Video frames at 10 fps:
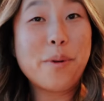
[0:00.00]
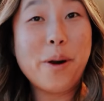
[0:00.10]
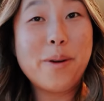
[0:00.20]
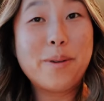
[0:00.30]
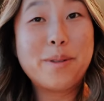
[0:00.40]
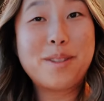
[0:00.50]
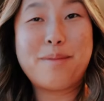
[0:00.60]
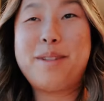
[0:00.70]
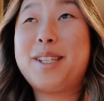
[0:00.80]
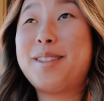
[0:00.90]
Rose
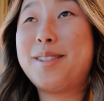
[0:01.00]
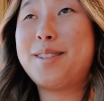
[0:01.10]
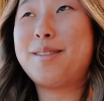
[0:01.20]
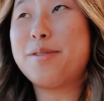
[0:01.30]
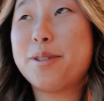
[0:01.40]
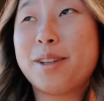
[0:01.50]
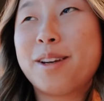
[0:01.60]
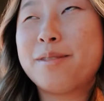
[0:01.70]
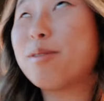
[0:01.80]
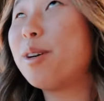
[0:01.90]
because
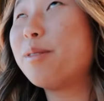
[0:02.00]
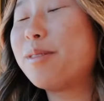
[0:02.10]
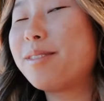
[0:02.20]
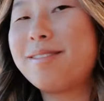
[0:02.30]
rosé, rose.